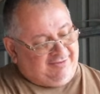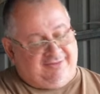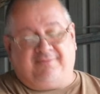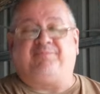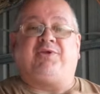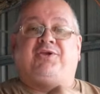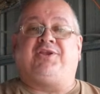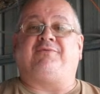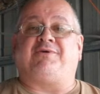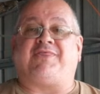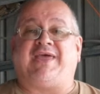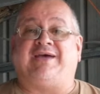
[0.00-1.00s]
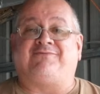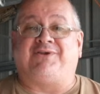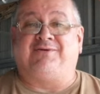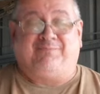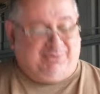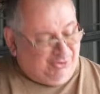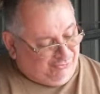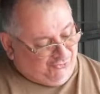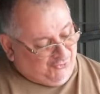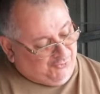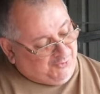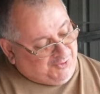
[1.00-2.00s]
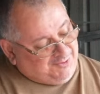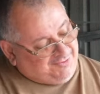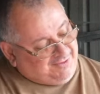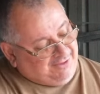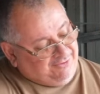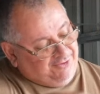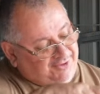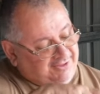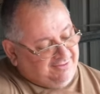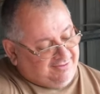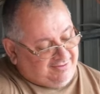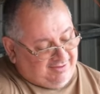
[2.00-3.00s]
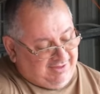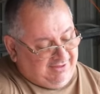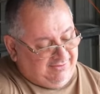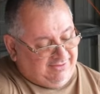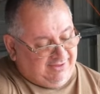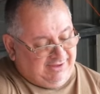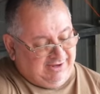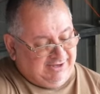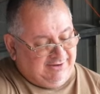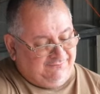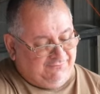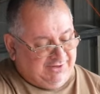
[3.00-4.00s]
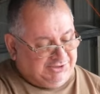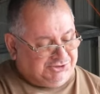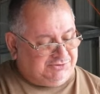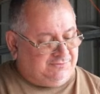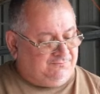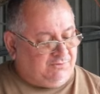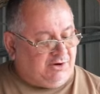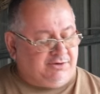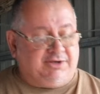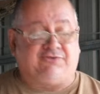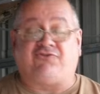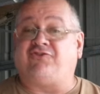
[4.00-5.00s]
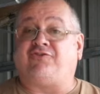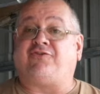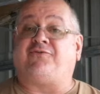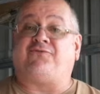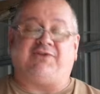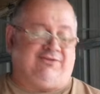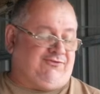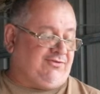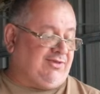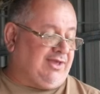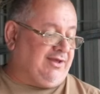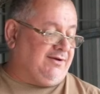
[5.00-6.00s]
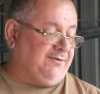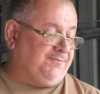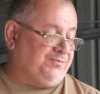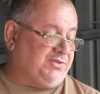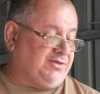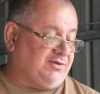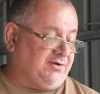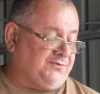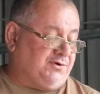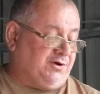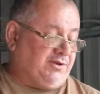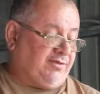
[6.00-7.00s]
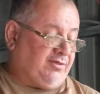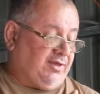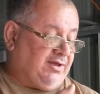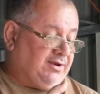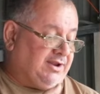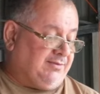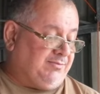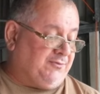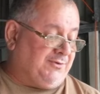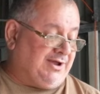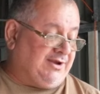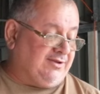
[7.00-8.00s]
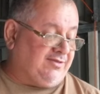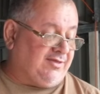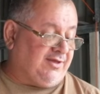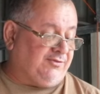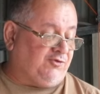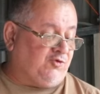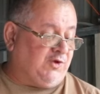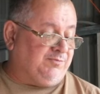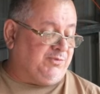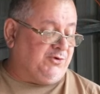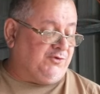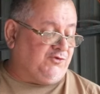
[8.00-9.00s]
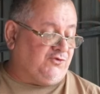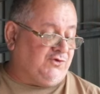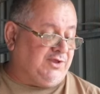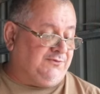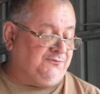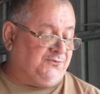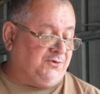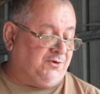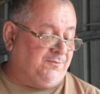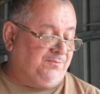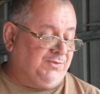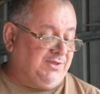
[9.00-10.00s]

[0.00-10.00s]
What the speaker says: is a beauty with having a Bluetooth, is that you can see the individual voltages of each cell. So I've got cell number 1, it's at 3.34.